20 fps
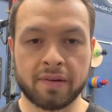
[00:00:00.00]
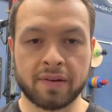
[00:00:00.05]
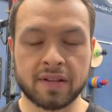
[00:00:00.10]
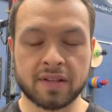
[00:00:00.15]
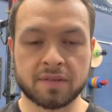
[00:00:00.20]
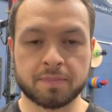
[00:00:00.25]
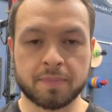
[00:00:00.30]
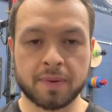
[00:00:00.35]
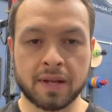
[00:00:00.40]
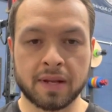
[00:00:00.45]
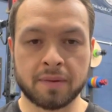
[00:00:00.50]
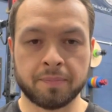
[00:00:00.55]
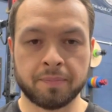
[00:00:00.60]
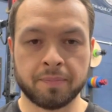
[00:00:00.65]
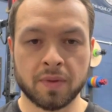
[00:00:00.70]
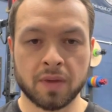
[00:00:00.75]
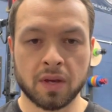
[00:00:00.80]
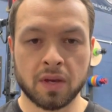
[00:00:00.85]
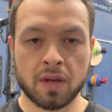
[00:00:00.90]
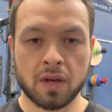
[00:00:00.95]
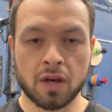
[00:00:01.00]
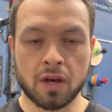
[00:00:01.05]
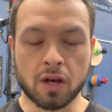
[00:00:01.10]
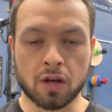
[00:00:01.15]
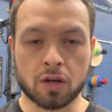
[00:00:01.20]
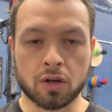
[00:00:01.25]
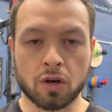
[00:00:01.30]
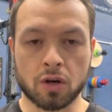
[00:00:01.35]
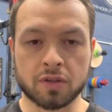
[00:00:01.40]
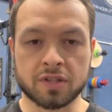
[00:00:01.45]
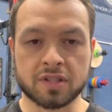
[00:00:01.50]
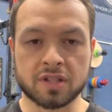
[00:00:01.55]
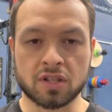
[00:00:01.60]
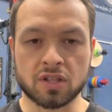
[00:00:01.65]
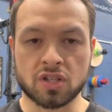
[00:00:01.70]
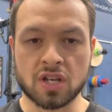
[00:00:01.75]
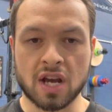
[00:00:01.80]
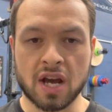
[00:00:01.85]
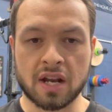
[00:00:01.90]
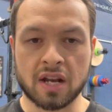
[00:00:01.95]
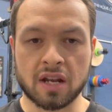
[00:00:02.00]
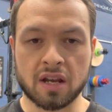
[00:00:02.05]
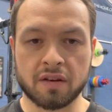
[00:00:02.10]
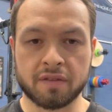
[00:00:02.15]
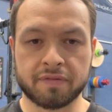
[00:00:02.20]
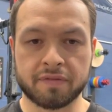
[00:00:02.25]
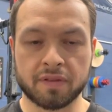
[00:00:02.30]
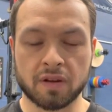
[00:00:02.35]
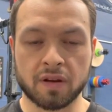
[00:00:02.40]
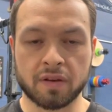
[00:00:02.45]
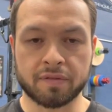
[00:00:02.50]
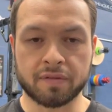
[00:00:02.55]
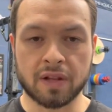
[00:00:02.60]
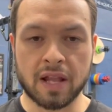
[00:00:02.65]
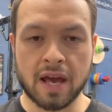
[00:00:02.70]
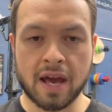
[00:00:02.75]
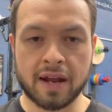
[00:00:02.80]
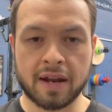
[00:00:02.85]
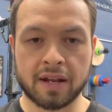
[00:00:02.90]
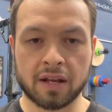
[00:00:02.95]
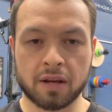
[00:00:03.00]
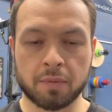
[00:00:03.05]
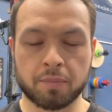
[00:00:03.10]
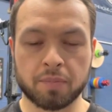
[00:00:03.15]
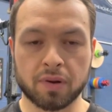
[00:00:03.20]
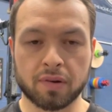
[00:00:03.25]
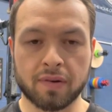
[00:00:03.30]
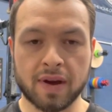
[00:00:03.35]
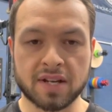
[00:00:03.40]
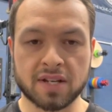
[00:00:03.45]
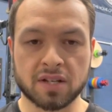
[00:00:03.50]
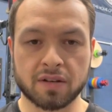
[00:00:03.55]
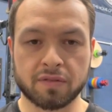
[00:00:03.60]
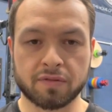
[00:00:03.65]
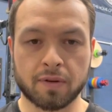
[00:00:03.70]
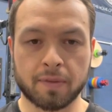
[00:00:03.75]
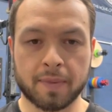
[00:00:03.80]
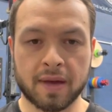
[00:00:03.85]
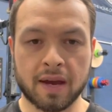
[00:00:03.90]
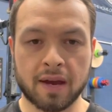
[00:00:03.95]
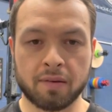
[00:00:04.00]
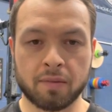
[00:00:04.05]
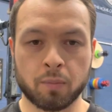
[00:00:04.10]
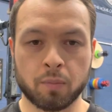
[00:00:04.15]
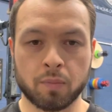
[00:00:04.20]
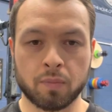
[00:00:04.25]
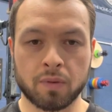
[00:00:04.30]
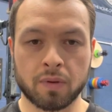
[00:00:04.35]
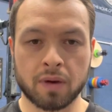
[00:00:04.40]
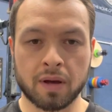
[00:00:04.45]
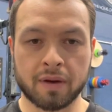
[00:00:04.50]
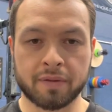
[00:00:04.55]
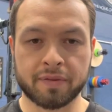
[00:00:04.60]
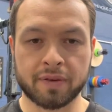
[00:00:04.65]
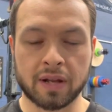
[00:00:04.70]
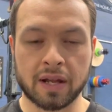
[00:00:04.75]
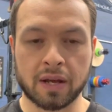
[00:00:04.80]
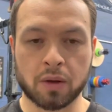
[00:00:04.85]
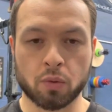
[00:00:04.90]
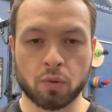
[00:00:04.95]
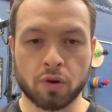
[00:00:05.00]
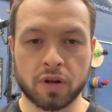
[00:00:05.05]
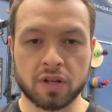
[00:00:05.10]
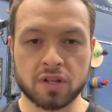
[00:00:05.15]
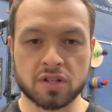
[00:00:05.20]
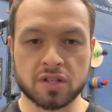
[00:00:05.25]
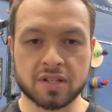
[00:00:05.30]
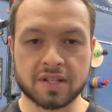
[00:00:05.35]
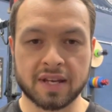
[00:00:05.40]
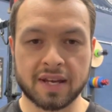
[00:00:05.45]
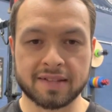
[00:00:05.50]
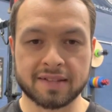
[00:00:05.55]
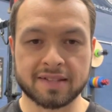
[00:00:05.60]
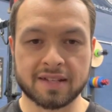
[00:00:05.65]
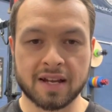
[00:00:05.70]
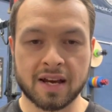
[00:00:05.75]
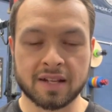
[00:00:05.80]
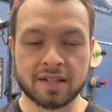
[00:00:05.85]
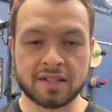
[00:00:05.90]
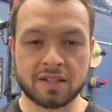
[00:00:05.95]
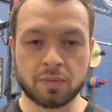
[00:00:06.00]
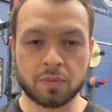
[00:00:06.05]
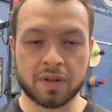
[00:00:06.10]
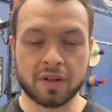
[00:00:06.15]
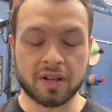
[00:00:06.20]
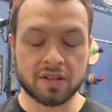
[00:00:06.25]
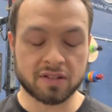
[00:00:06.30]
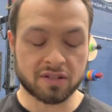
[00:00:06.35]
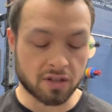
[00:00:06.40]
And it's been a constant journey of learning and progression from there, and I feel like we're only just getting started with it.